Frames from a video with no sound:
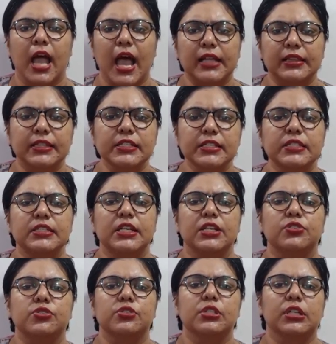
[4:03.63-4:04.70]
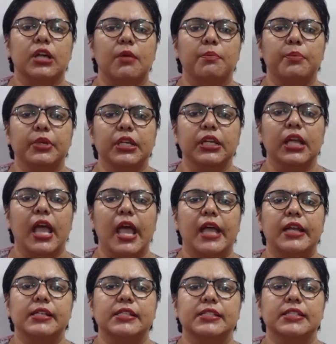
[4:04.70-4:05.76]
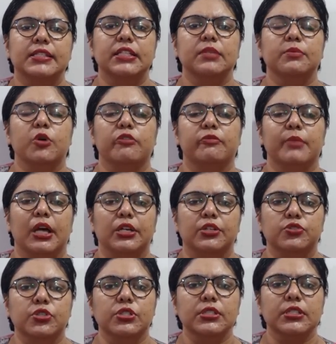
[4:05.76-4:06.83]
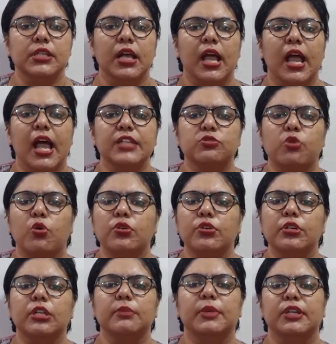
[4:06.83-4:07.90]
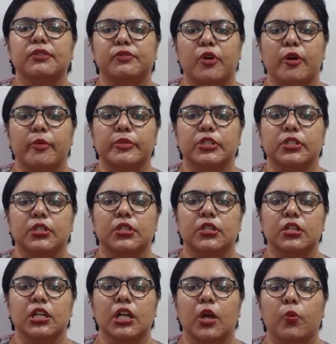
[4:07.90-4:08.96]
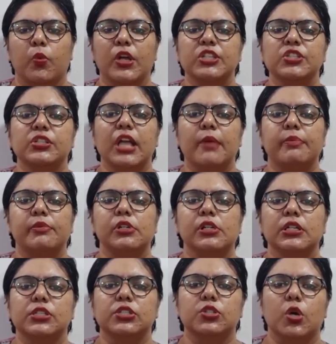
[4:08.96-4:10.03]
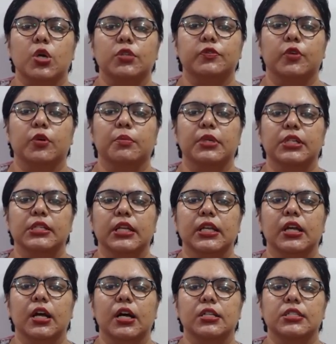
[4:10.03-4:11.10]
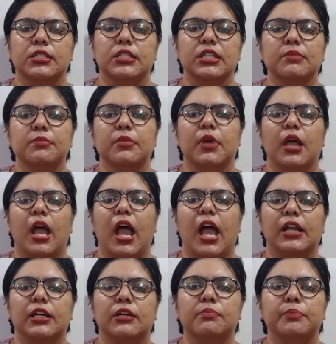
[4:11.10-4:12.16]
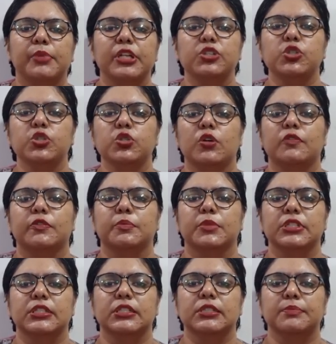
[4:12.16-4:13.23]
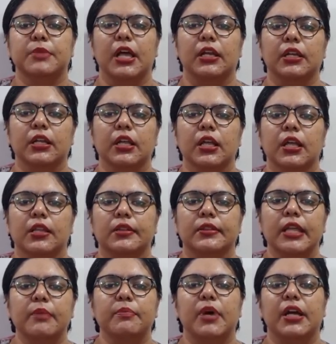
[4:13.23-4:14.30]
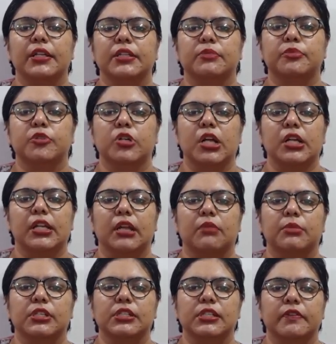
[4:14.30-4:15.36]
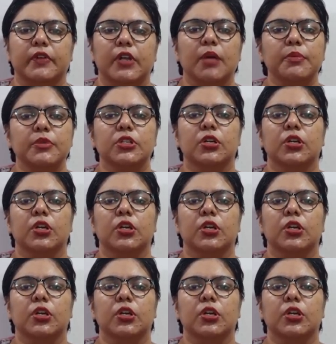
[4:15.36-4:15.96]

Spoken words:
At this stage, the company and its team of managers has already been formed. Venture capital is sought for building a team and completion of a business plan. Thereby, the product can be developed.